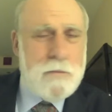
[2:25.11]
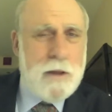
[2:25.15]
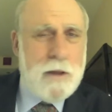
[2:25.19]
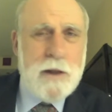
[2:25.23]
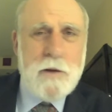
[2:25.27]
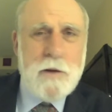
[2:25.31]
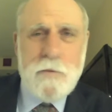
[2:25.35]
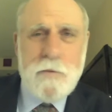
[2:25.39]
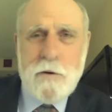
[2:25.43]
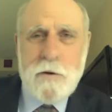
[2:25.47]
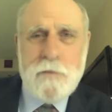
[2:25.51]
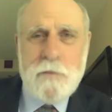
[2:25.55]

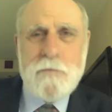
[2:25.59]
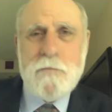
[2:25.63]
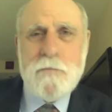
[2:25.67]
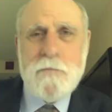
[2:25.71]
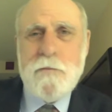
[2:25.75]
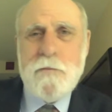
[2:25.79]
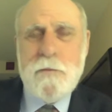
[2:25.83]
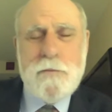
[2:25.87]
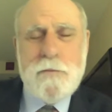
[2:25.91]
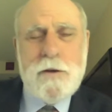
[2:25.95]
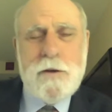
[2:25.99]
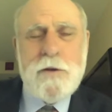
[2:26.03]
anywhere from
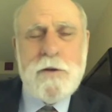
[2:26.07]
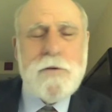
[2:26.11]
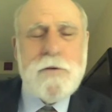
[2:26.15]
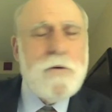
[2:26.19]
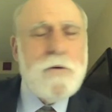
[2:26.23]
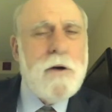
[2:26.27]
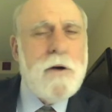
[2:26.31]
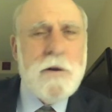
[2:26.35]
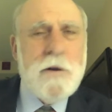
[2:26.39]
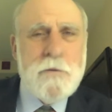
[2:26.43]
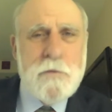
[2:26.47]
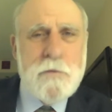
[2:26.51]
50 to
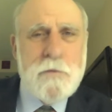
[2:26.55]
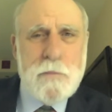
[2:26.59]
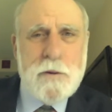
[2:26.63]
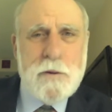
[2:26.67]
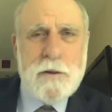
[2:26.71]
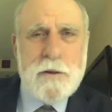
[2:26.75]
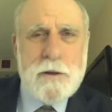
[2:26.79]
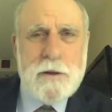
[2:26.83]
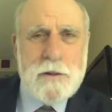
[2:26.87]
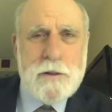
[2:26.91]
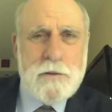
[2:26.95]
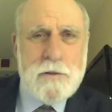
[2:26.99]
100
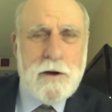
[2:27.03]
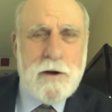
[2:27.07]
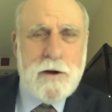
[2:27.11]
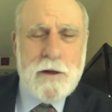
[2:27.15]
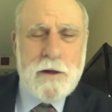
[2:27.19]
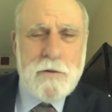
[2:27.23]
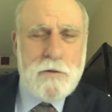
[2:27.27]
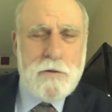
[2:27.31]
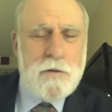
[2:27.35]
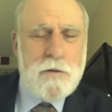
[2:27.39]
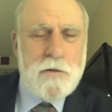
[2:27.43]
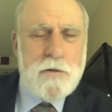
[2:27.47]
billion
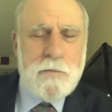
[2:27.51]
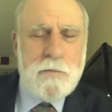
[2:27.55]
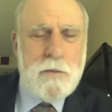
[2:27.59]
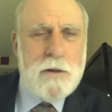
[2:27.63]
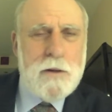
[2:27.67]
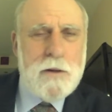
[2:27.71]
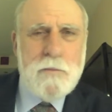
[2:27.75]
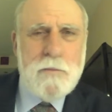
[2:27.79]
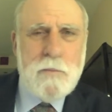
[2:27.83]
devices,